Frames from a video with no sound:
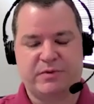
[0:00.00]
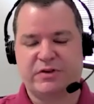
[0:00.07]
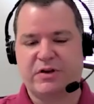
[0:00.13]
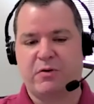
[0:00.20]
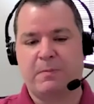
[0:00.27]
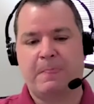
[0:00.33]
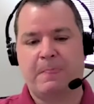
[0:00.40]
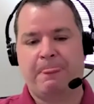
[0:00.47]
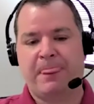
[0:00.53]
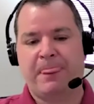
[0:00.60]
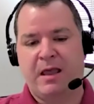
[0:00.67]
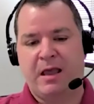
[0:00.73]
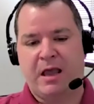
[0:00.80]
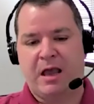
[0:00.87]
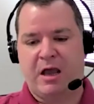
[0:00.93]
So
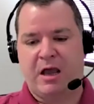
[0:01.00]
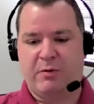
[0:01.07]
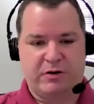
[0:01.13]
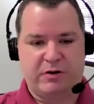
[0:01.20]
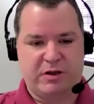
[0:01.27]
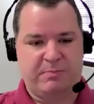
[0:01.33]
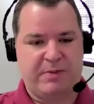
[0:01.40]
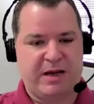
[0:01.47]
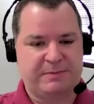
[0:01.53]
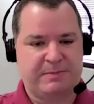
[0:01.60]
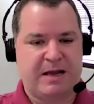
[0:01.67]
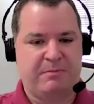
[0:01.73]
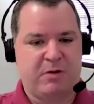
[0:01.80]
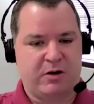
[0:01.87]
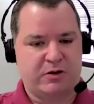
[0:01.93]
we're doing the
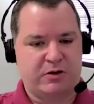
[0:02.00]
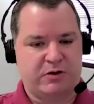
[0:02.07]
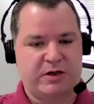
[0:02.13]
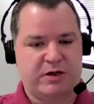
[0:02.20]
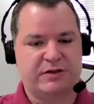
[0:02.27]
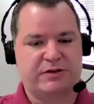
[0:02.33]
baseband monitoring.